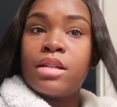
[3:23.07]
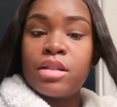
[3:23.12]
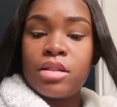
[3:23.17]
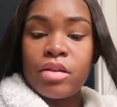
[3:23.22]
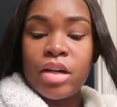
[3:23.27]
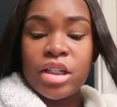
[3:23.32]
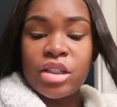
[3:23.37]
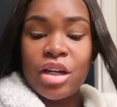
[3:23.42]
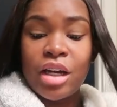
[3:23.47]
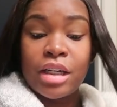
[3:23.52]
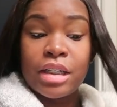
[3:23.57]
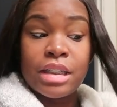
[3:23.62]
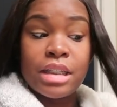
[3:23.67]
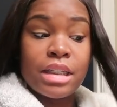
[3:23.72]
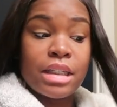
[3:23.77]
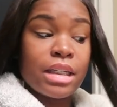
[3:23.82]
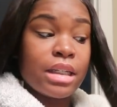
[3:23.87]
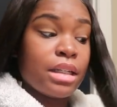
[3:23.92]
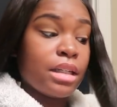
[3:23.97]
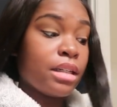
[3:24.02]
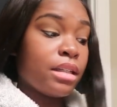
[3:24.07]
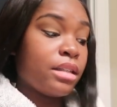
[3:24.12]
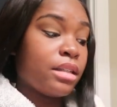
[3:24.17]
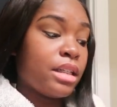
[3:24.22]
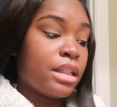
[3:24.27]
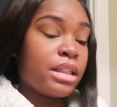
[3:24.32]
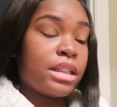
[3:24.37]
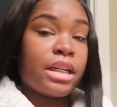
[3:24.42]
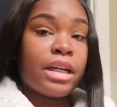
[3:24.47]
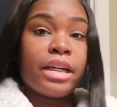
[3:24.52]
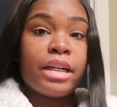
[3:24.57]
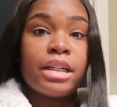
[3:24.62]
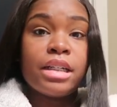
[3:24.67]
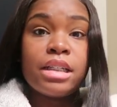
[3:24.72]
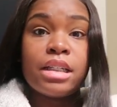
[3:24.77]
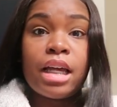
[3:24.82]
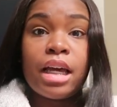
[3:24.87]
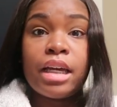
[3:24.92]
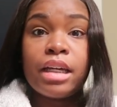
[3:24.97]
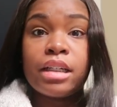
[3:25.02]
So as y'all can see, this hair
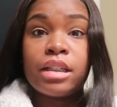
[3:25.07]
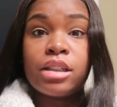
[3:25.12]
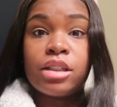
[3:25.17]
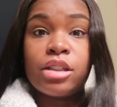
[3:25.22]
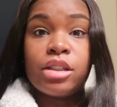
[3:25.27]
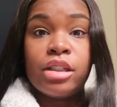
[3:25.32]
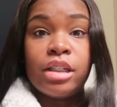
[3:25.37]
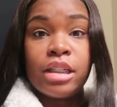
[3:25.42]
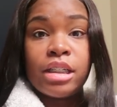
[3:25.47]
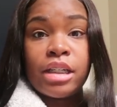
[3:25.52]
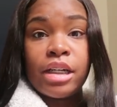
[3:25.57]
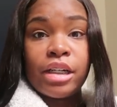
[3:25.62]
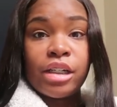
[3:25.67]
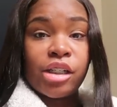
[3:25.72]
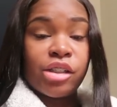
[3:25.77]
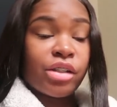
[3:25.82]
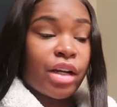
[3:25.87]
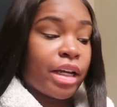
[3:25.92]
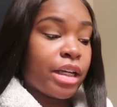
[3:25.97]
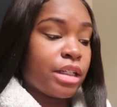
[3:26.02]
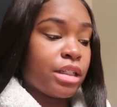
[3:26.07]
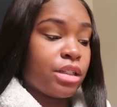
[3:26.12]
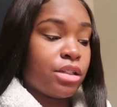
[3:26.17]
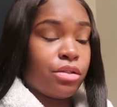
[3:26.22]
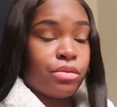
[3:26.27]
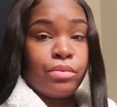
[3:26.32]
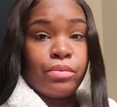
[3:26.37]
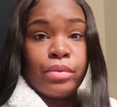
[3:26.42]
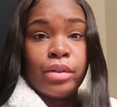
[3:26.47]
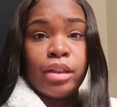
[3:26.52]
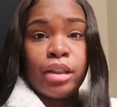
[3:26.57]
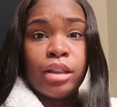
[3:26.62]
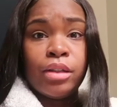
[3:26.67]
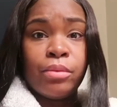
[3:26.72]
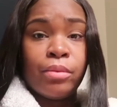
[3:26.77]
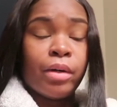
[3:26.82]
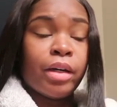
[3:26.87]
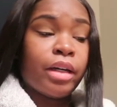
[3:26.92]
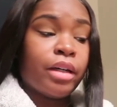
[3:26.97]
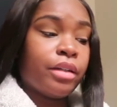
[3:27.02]
is like, this hair straightens
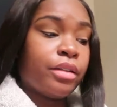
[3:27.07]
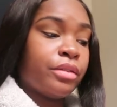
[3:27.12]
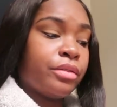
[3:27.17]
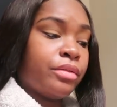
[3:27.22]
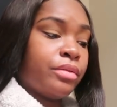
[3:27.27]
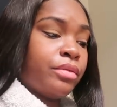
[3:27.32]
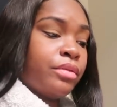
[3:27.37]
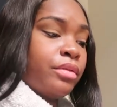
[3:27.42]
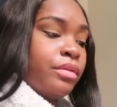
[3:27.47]
really well.